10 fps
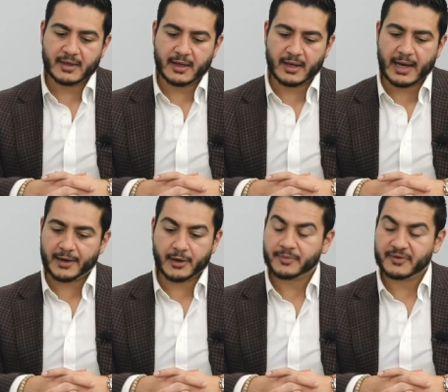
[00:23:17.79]

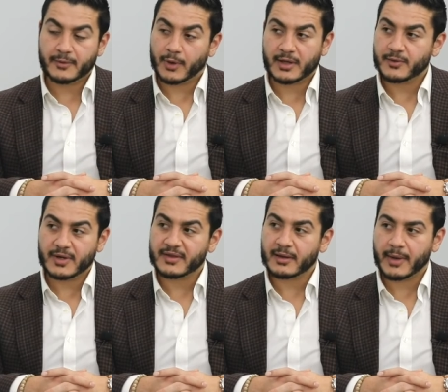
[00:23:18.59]
higher-ups didn't want to do
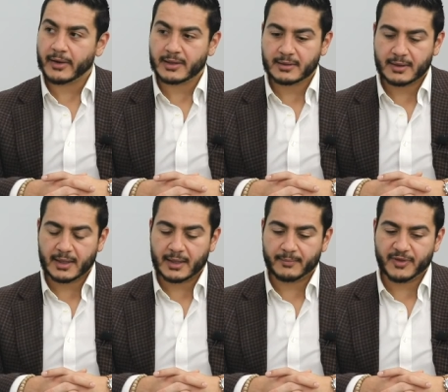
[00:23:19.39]
anything about it.
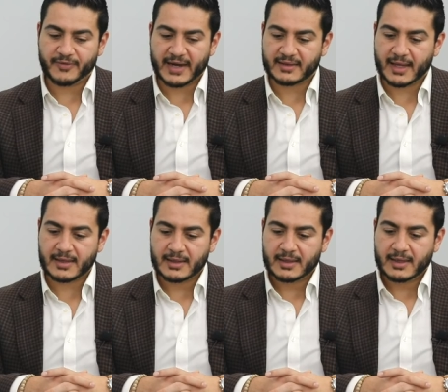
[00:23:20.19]
The fact that